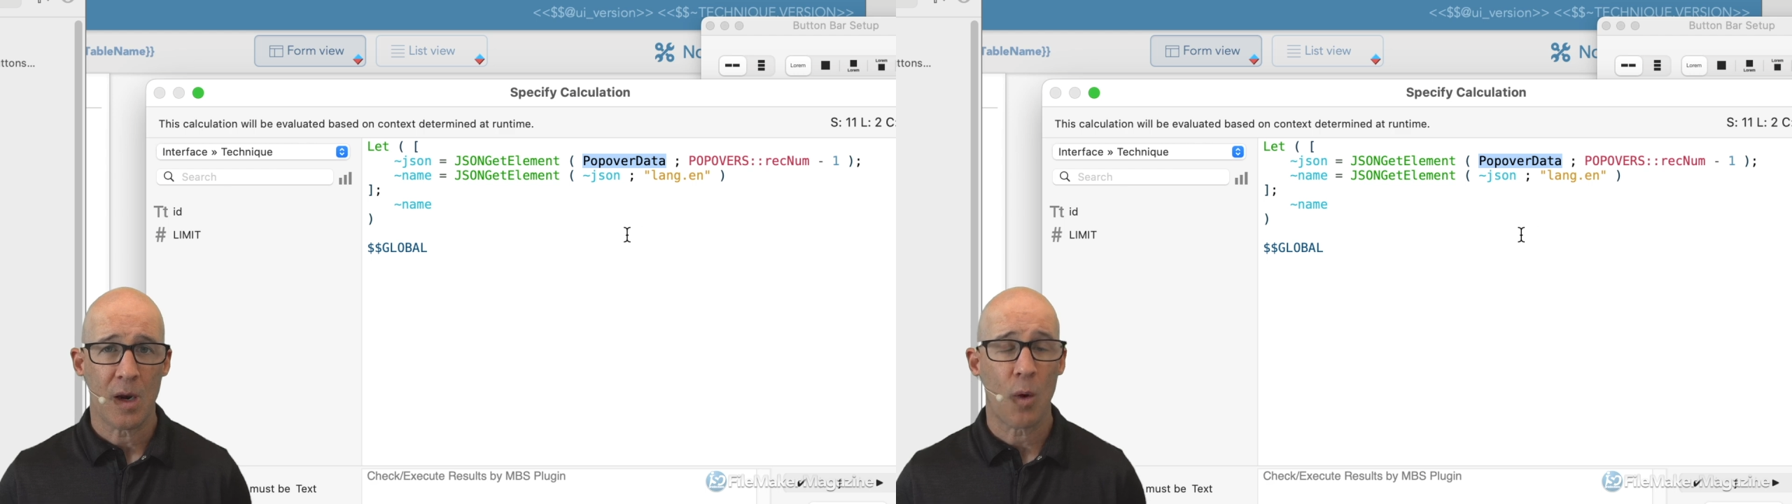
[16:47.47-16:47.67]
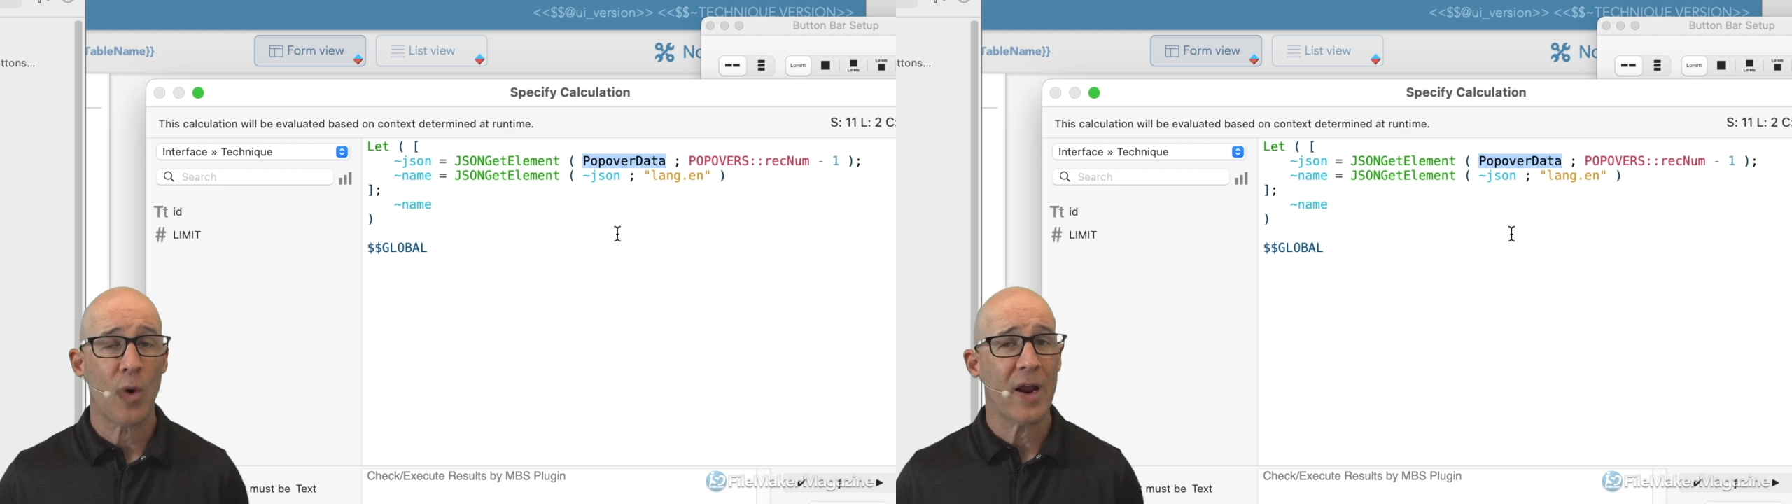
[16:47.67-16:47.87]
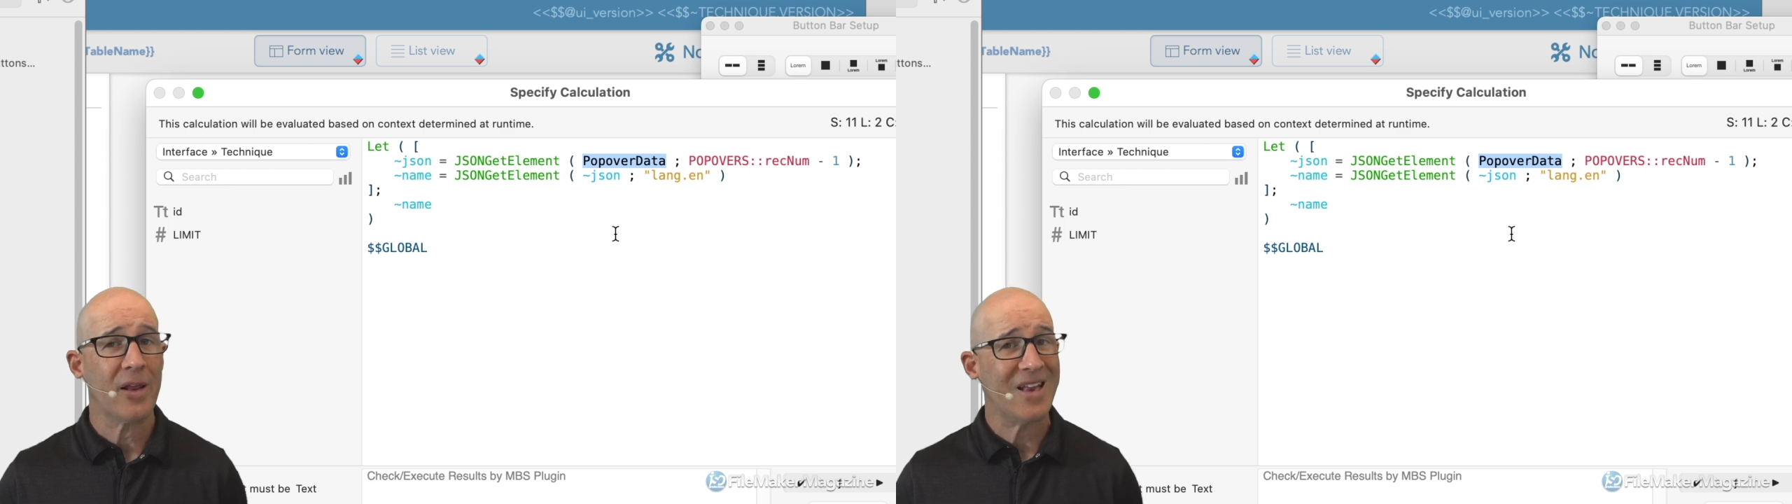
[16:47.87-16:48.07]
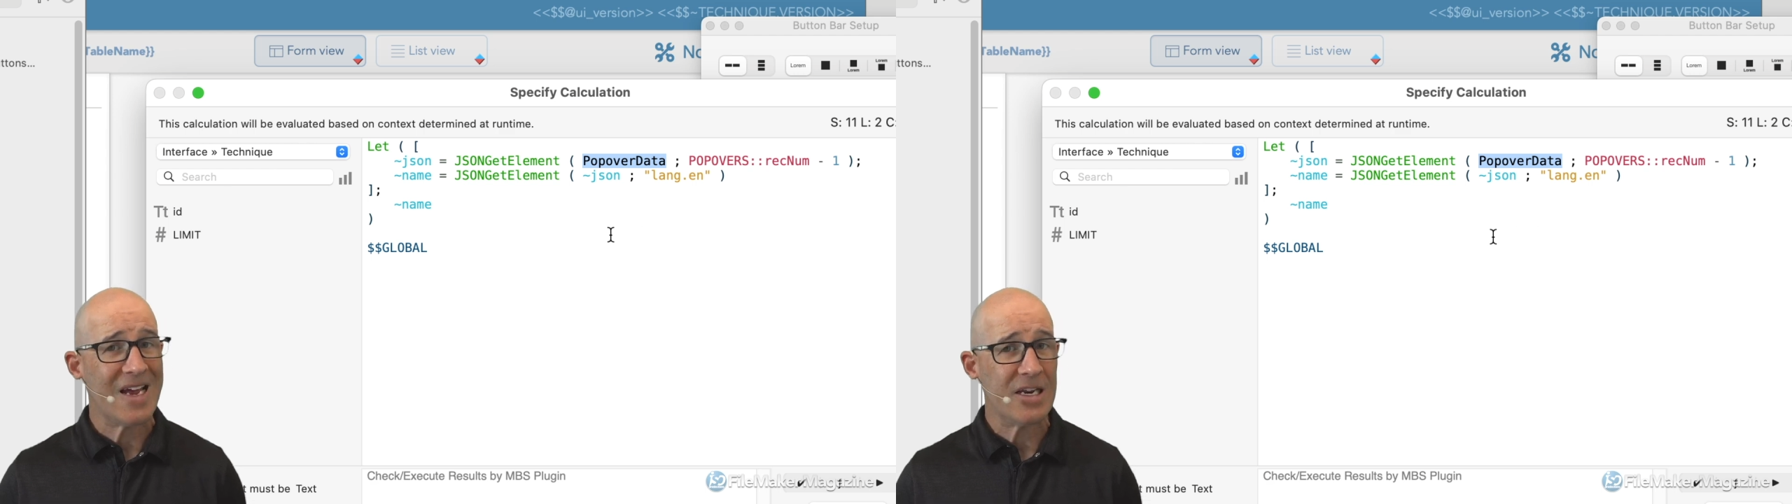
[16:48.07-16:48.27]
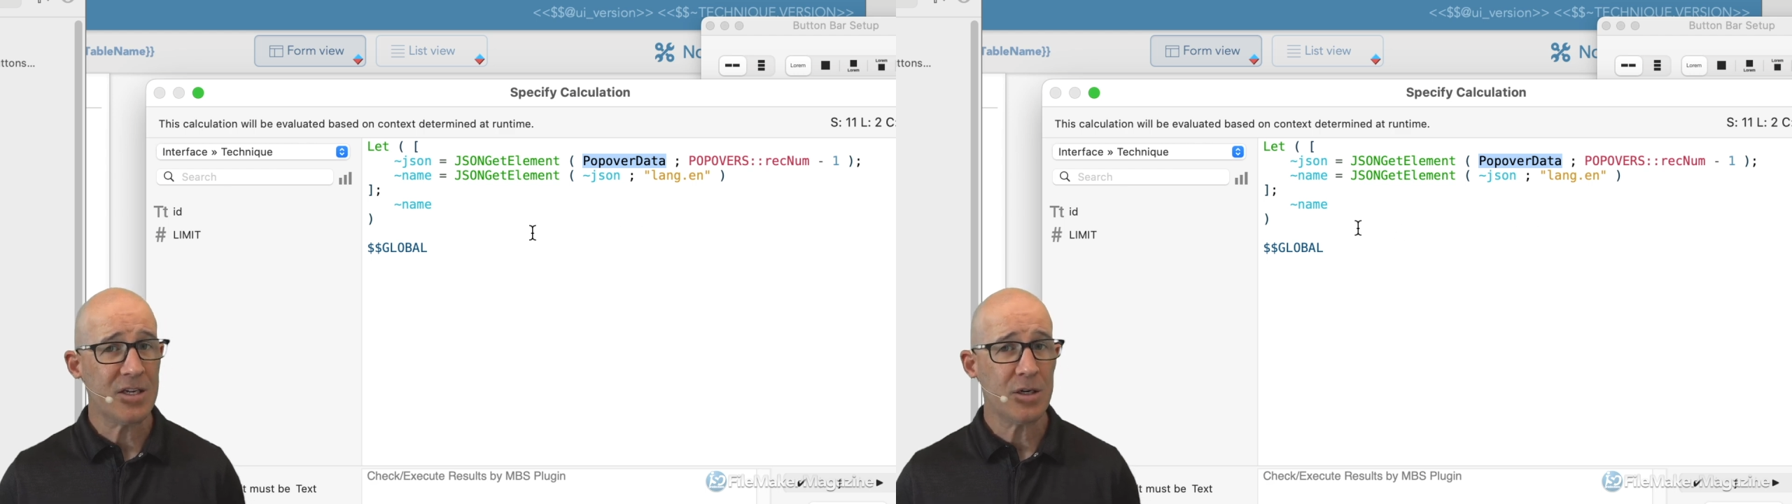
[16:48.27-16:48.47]
Now, what I
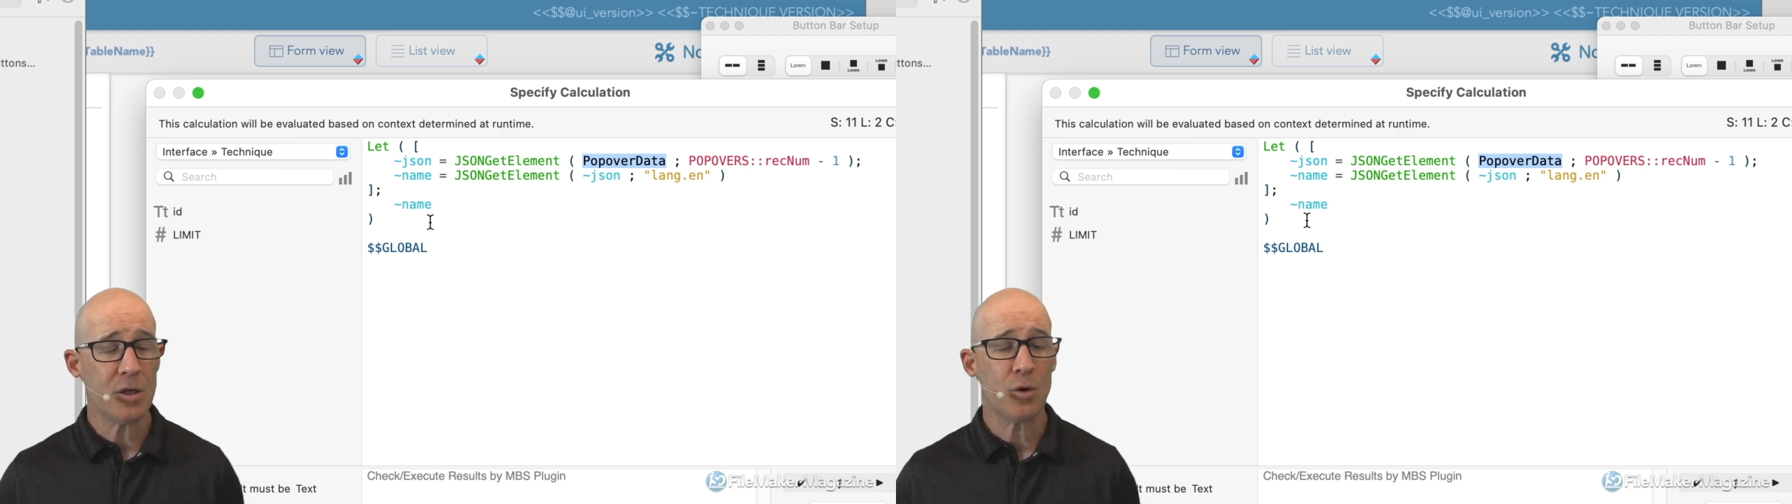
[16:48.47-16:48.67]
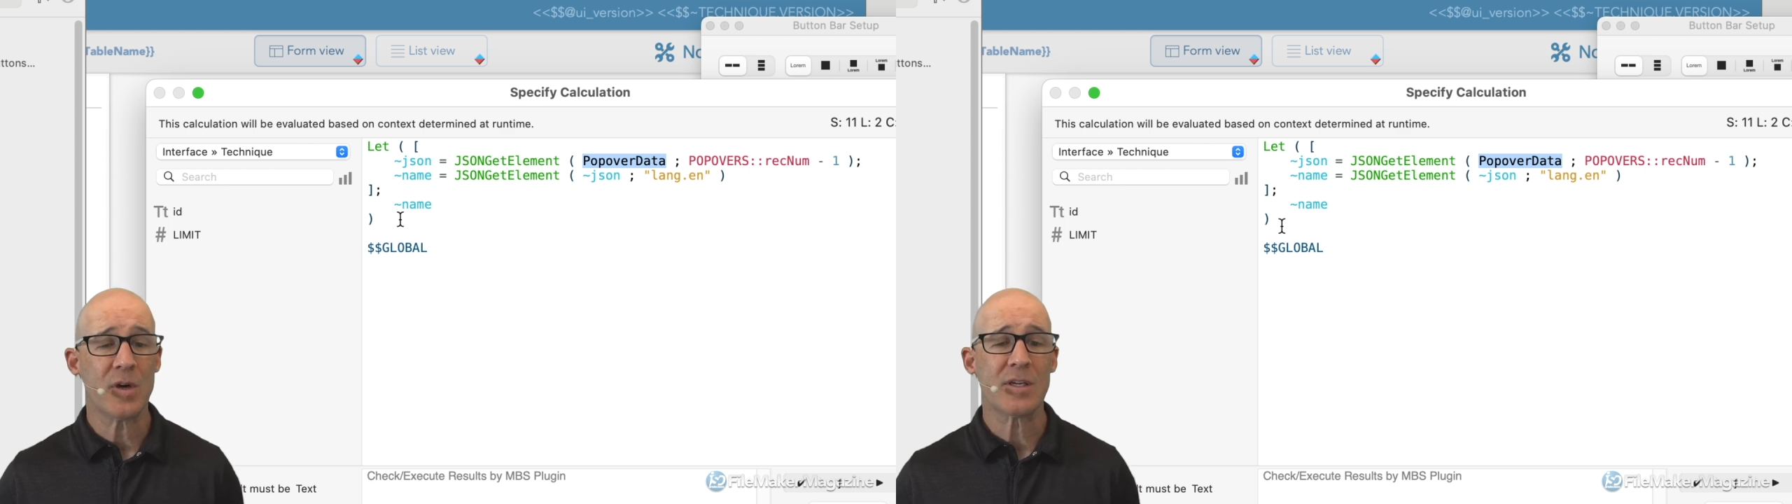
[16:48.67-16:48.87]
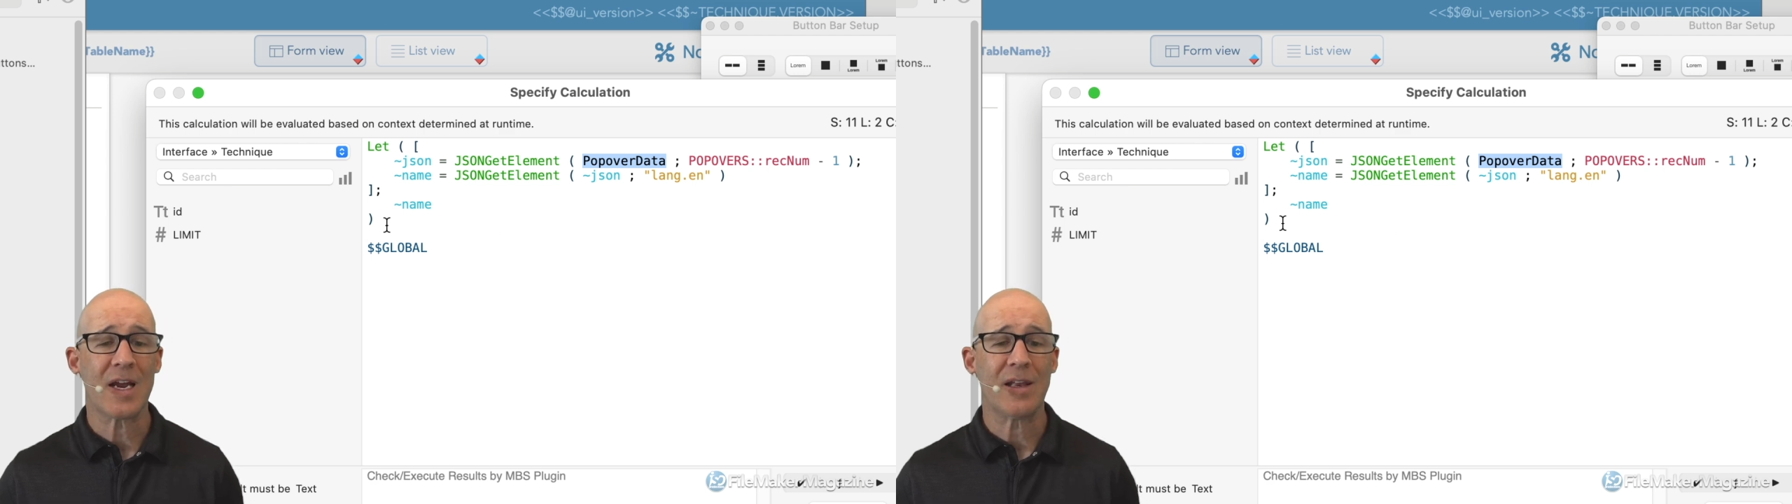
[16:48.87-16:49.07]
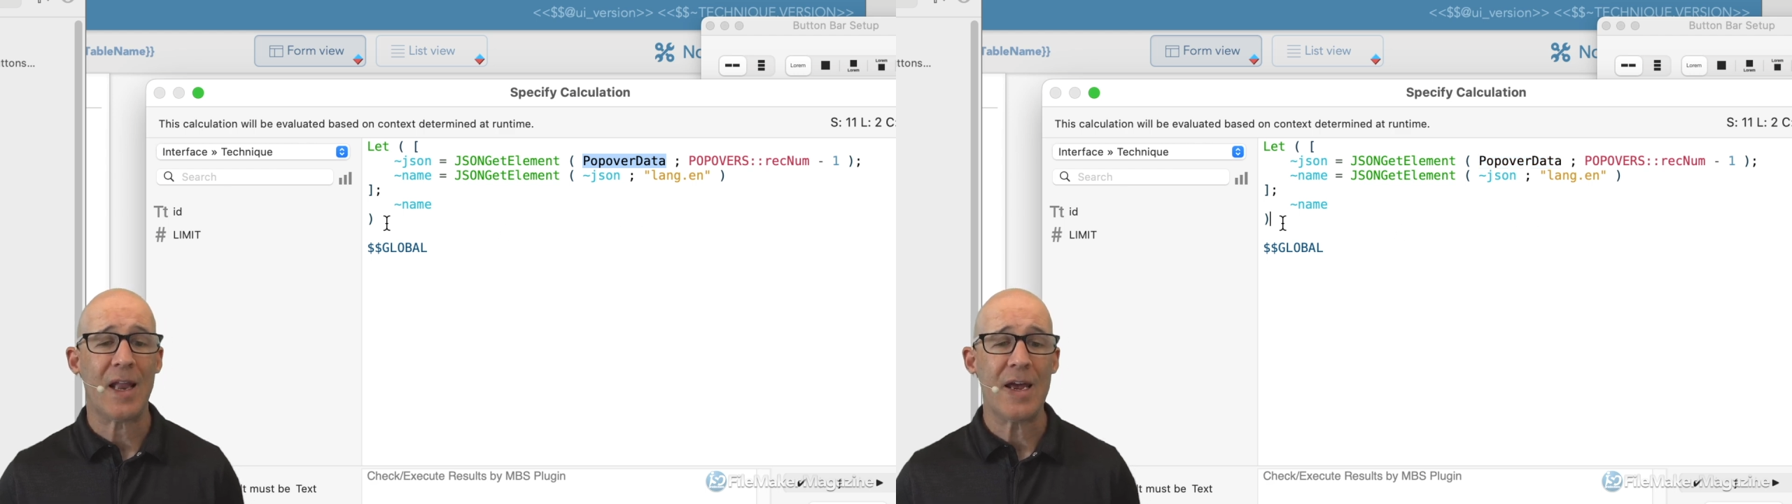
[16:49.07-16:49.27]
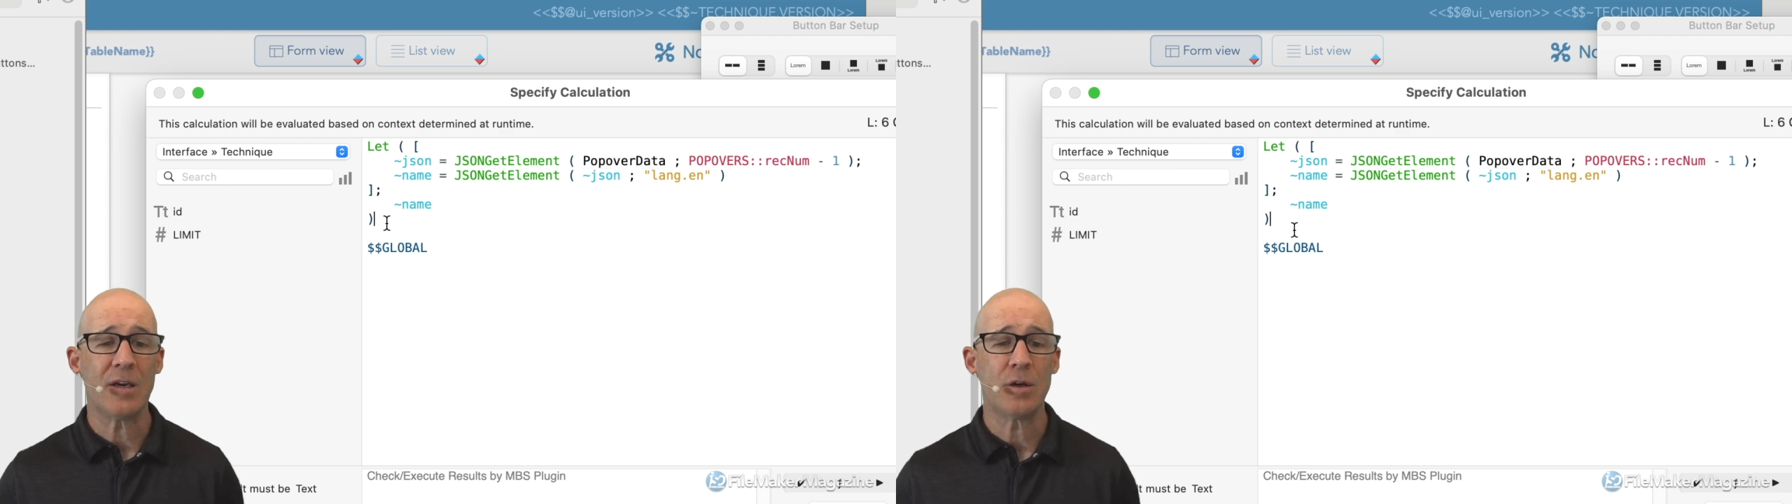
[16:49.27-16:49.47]
like to do is I like